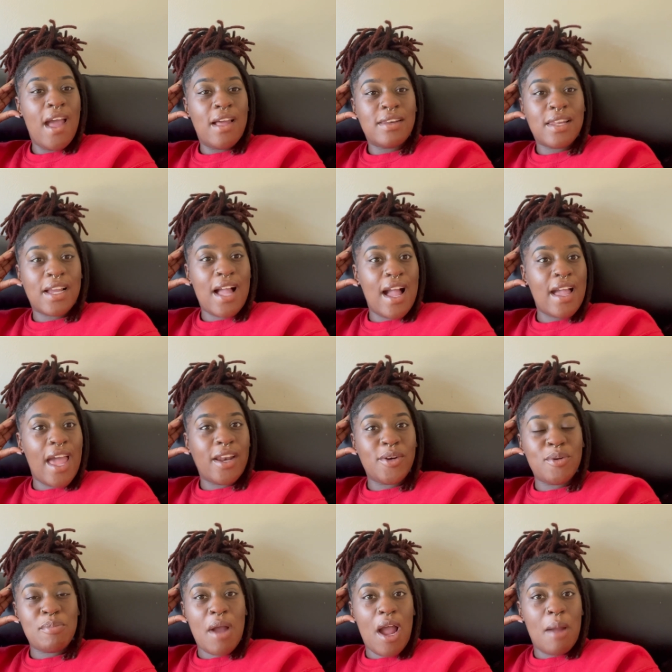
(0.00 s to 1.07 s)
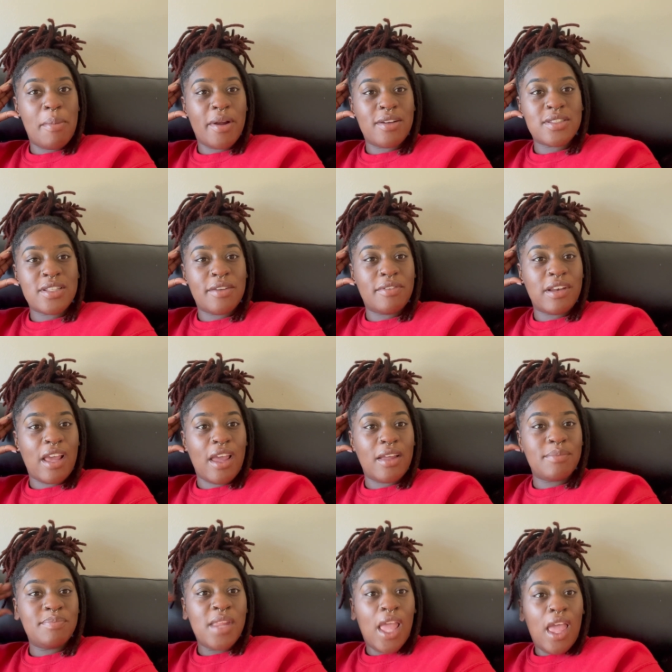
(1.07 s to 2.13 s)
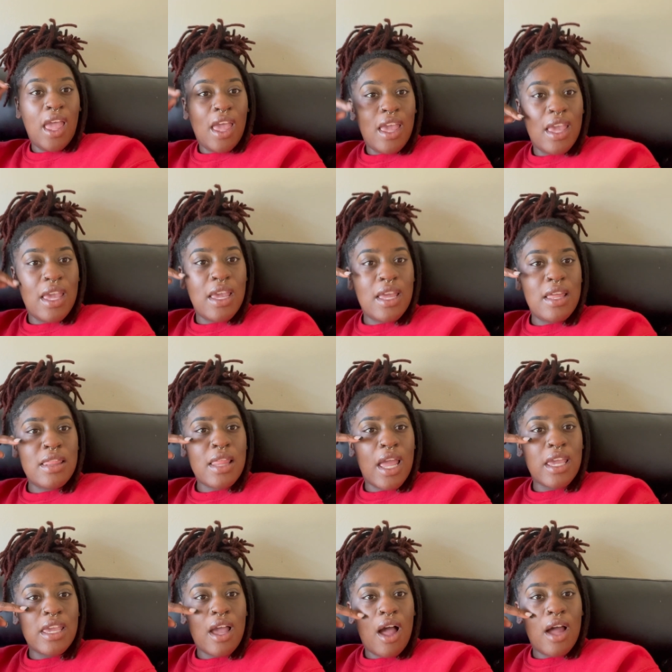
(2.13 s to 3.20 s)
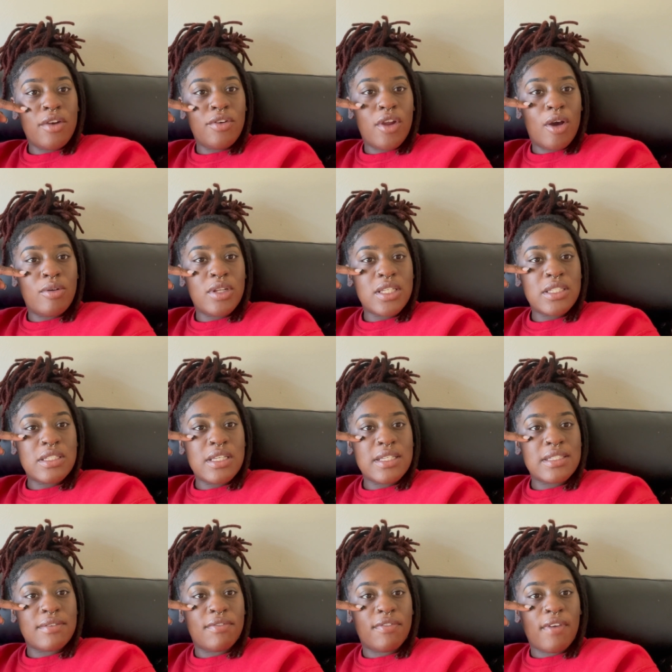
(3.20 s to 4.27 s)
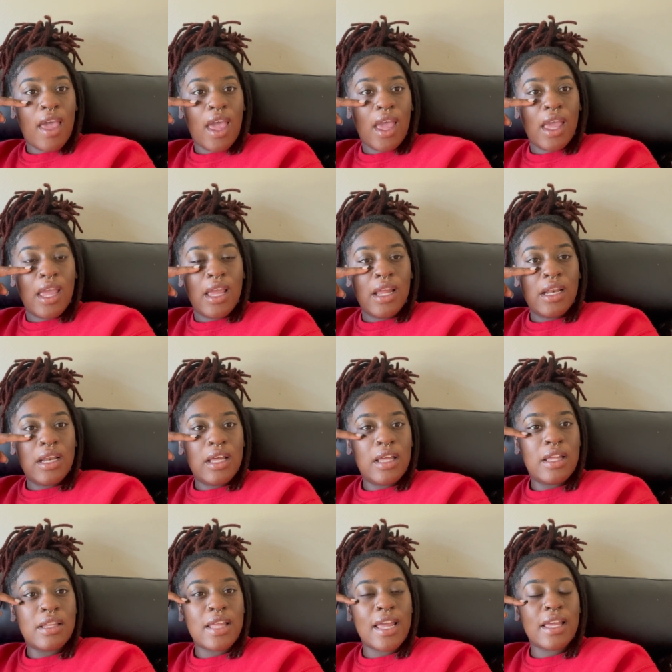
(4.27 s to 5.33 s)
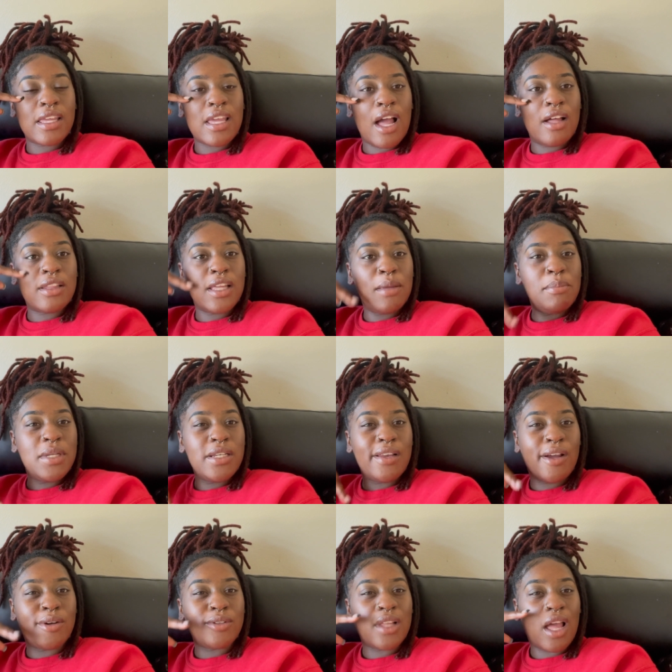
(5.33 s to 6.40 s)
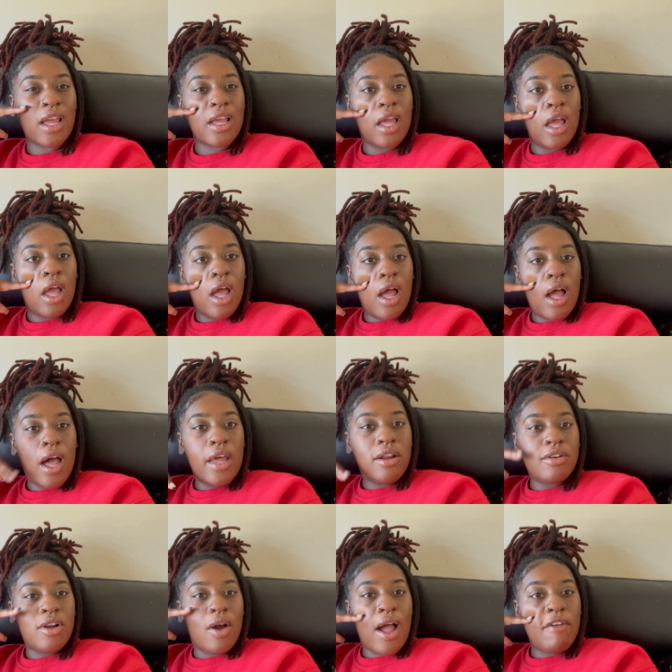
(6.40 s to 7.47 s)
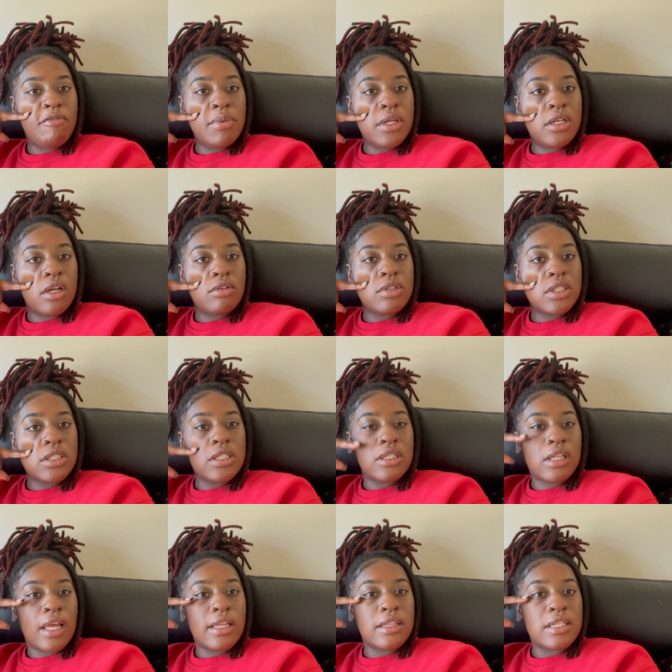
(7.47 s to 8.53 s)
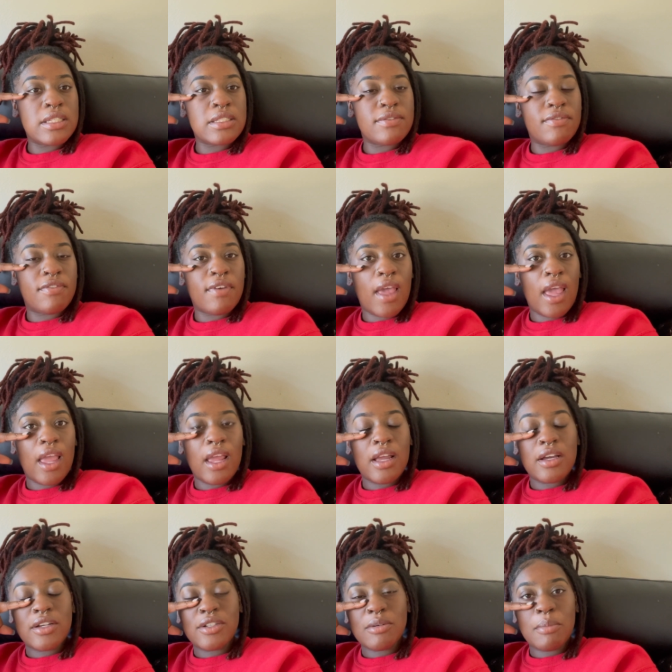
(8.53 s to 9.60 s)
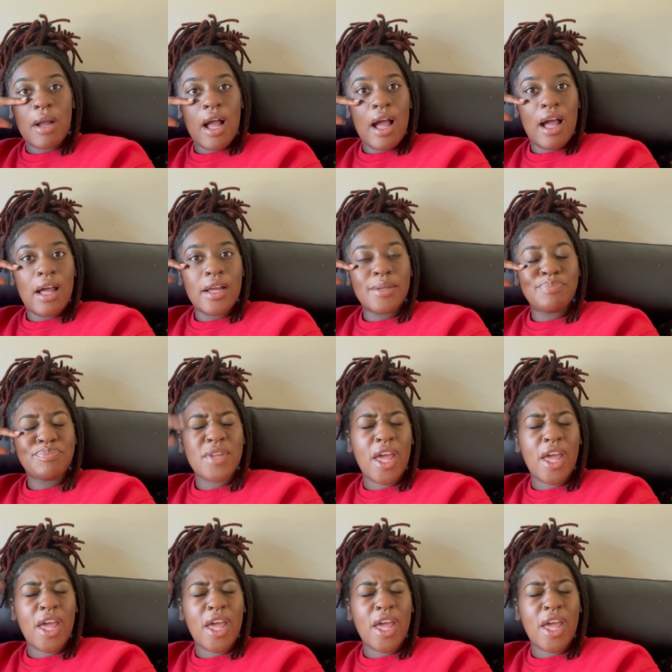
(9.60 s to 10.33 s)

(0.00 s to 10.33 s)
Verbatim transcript: Like, I gotta do my eyebrows every day. And like, y'all, I noticed this vein. Like, y'all, let me know. Like, I don't know, I've been noticing like this vein under my eye.